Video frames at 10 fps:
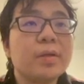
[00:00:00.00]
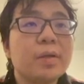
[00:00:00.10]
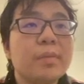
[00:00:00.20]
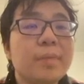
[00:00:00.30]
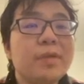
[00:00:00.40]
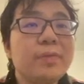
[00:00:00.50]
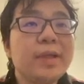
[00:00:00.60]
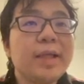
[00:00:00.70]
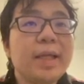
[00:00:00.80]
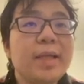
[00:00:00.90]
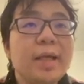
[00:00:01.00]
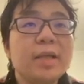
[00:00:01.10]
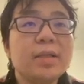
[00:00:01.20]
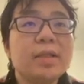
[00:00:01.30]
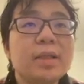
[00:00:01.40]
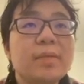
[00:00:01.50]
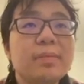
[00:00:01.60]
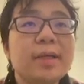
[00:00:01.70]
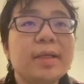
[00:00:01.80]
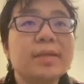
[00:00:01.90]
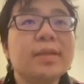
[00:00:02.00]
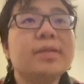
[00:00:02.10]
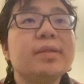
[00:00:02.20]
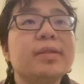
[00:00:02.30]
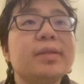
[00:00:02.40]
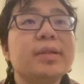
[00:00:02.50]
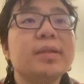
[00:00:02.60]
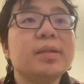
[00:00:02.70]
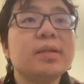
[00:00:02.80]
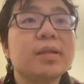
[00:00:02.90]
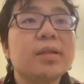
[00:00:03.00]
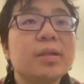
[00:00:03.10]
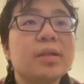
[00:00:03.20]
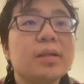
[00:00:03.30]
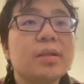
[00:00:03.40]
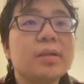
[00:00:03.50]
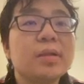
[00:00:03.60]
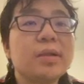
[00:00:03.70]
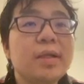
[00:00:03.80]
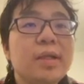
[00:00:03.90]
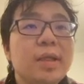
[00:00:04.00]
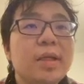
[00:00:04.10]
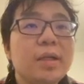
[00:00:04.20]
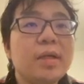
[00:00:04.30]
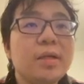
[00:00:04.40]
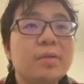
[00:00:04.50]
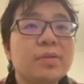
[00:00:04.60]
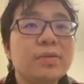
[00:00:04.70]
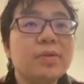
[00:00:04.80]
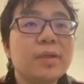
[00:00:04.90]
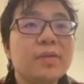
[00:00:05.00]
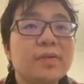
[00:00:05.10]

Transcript: but we can actually make this thing here sort of.